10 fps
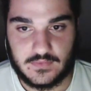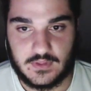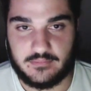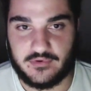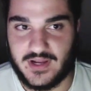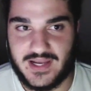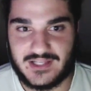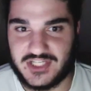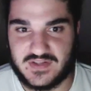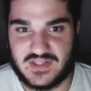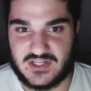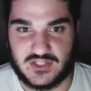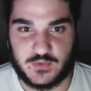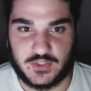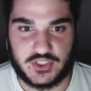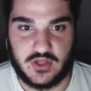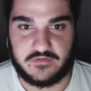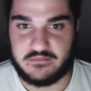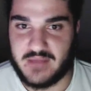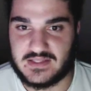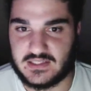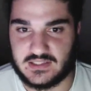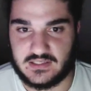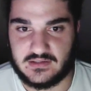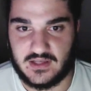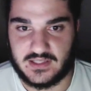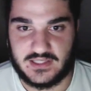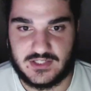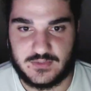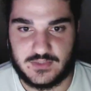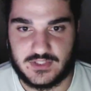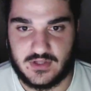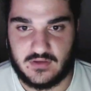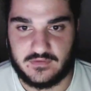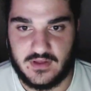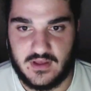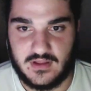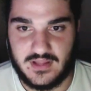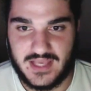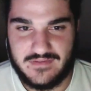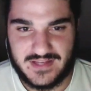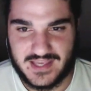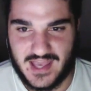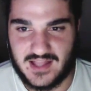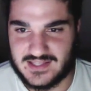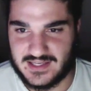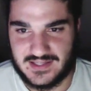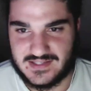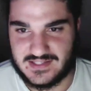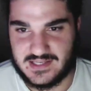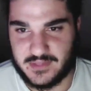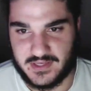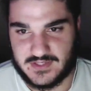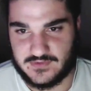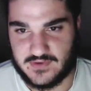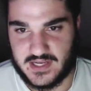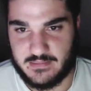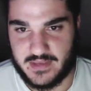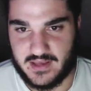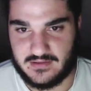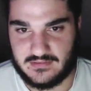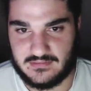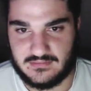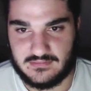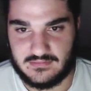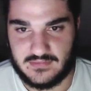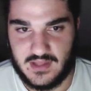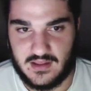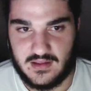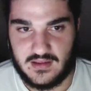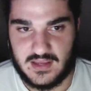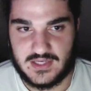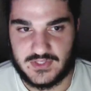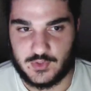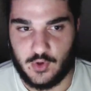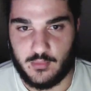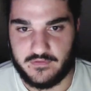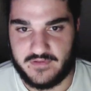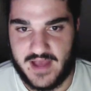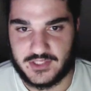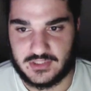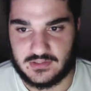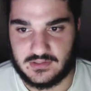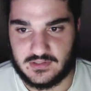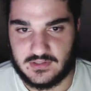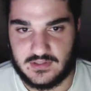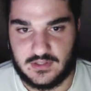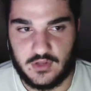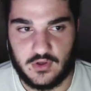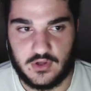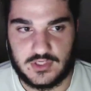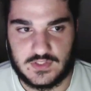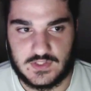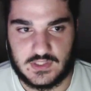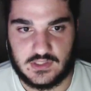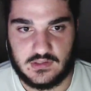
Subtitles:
But right now, Chelsea are just switched off mentally. Like, they're just switched off. Like, even Kante doesn't seem like he's running about in his normal fashion. No urgency.